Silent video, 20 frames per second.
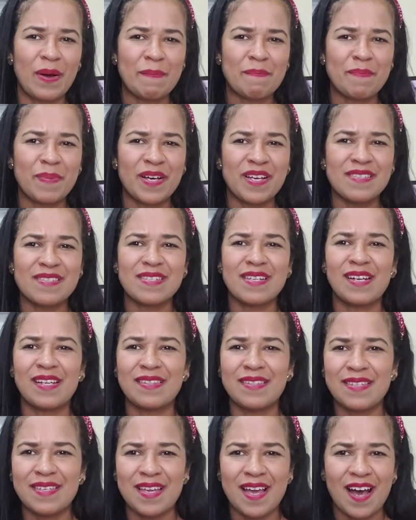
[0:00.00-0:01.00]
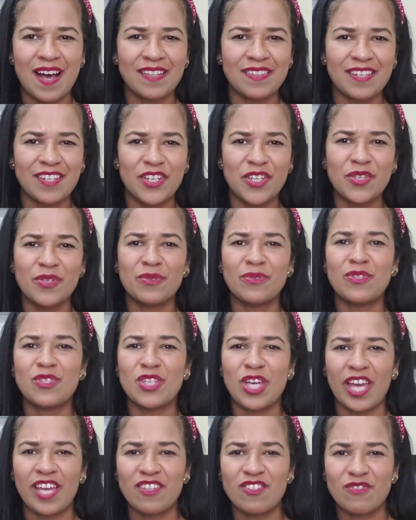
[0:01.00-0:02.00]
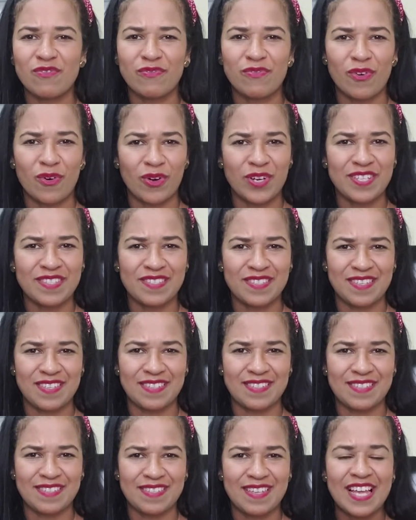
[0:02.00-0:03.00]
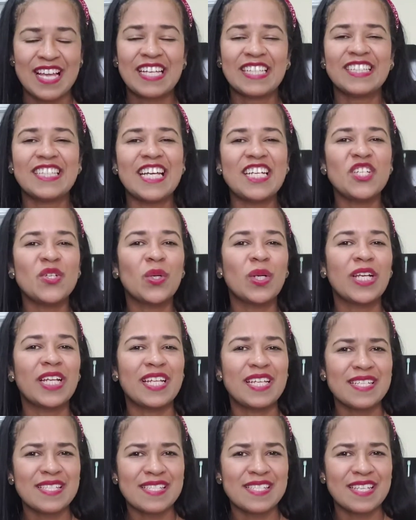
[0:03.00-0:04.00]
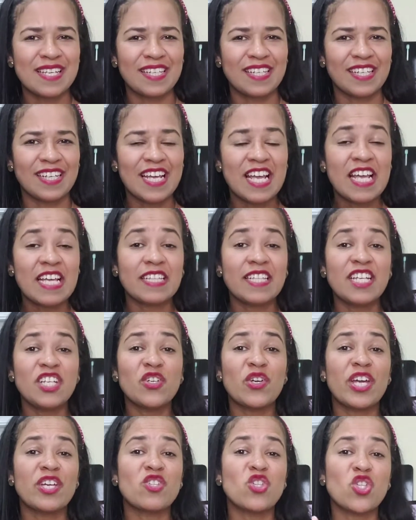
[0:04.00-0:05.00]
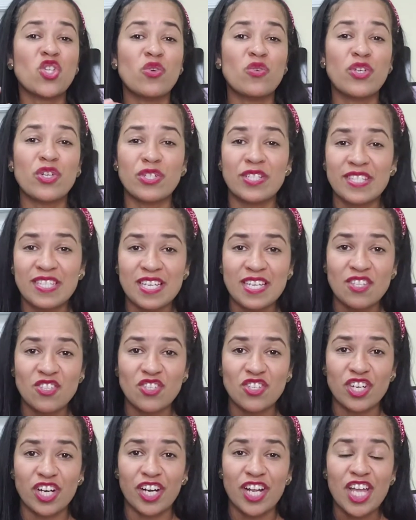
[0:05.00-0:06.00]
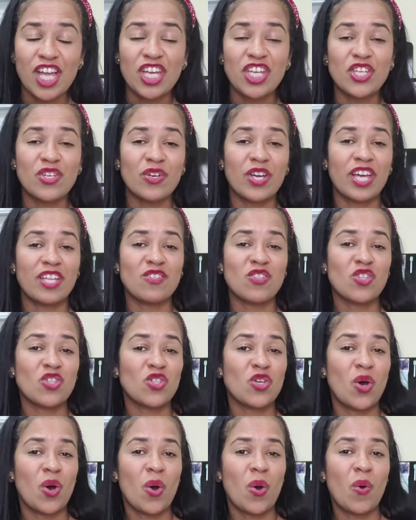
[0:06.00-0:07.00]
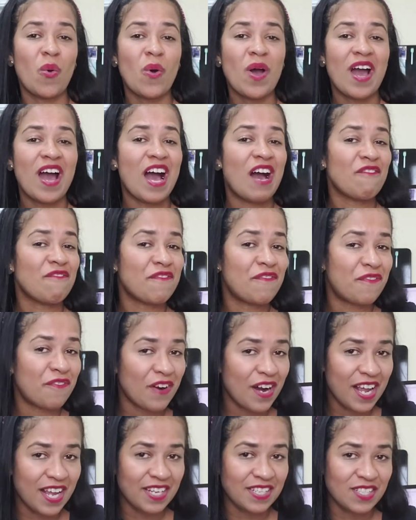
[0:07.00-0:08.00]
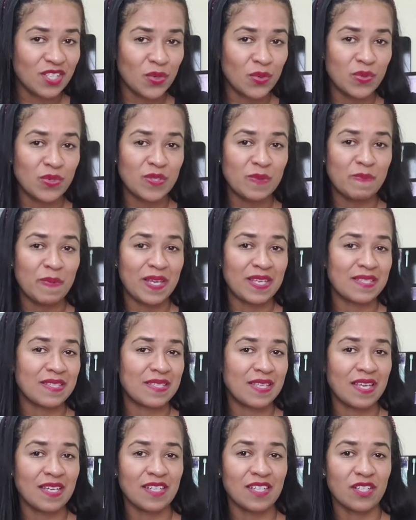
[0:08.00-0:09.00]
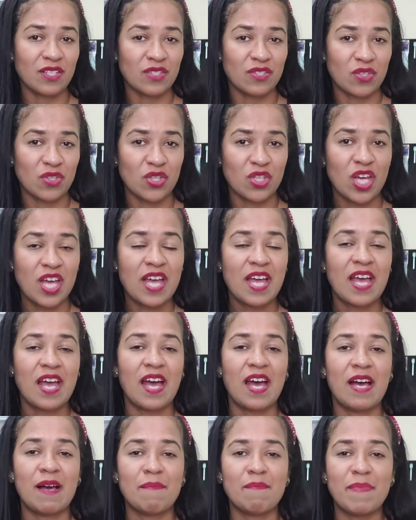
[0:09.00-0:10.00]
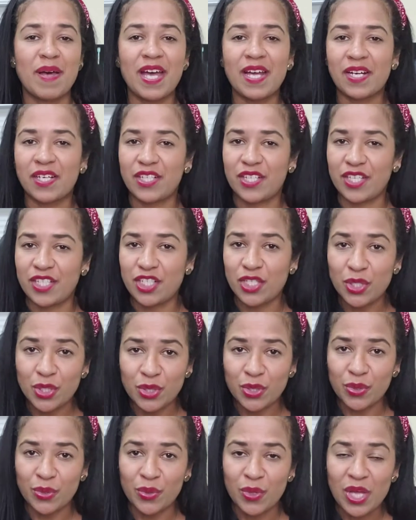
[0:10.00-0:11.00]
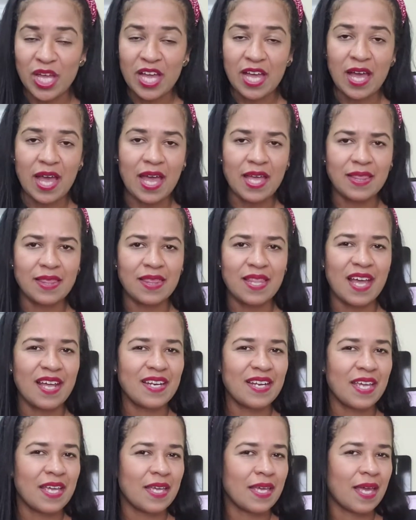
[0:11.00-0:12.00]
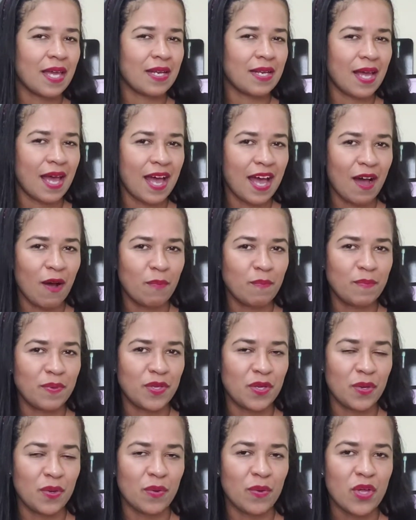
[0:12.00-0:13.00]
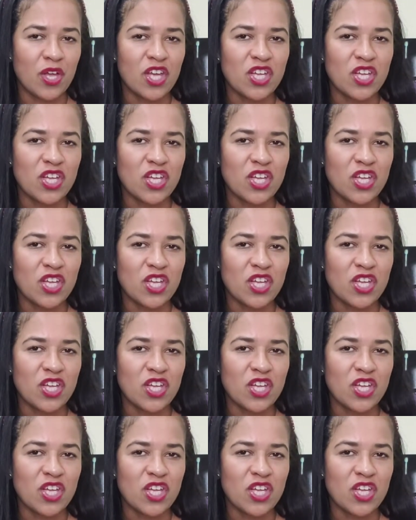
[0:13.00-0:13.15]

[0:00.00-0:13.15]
person and the other, you change voices. Then you listen. Then you can show your teacher. You can show a friend who speaks English better than you. And then he can help you.